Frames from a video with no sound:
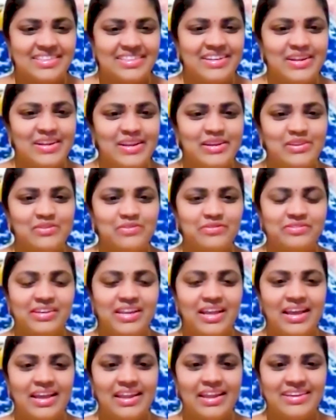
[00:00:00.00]
The net of
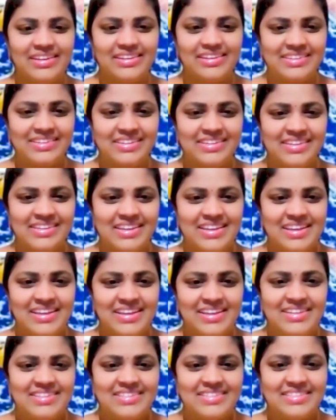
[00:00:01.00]
light,
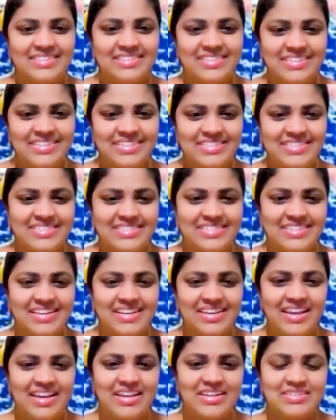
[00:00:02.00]
this
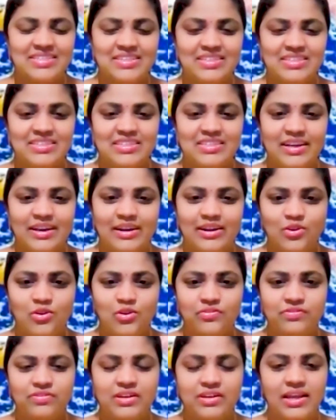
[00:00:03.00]
is a thread
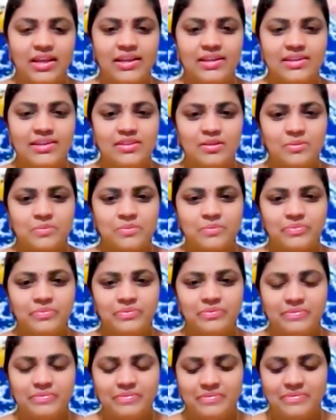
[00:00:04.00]
of light
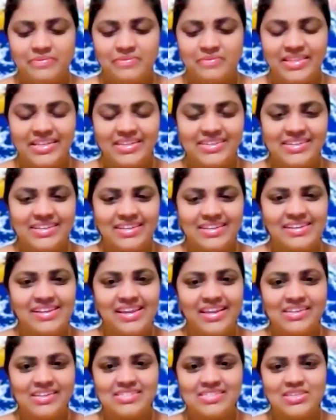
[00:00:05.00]
that
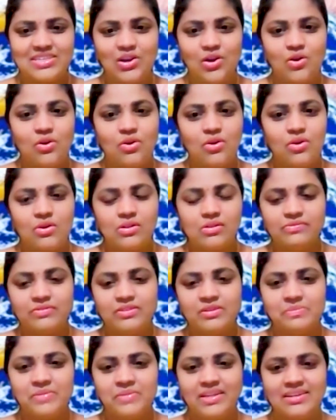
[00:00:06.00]
connects all
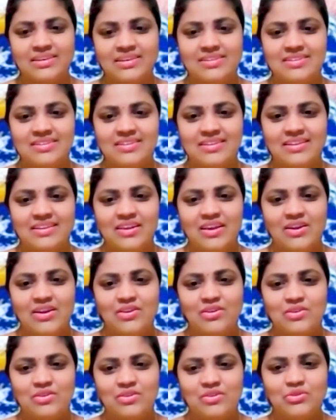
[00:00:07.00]
women
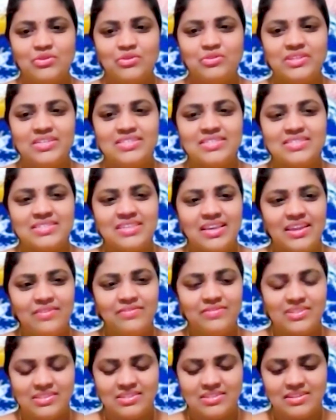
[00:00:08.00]
who
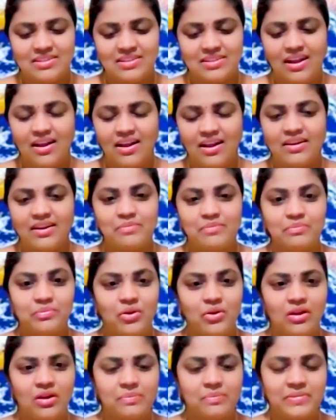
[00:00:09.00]
received our
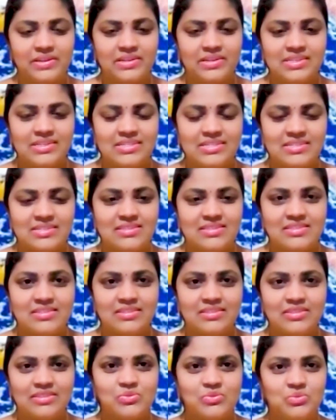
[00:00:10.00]
empowerment.
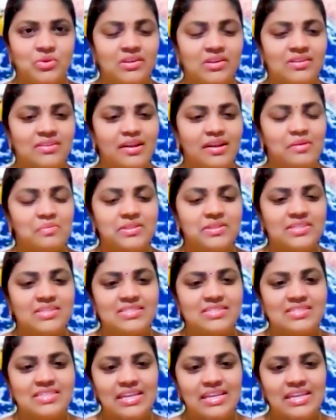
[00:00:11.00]
This is what grandmother